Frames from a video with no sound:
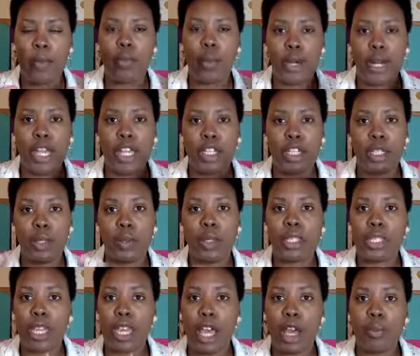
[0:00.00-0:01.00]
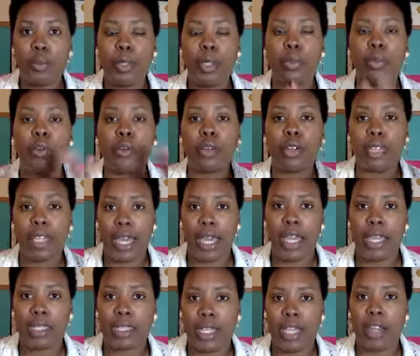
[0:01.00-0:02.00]
what I do is I help you
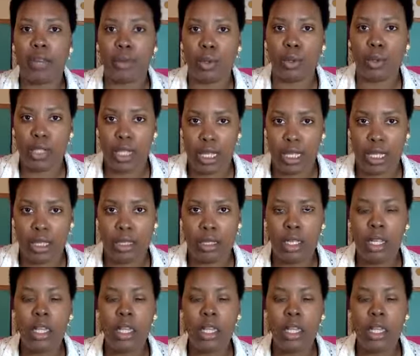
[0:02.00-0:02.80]
create a routine.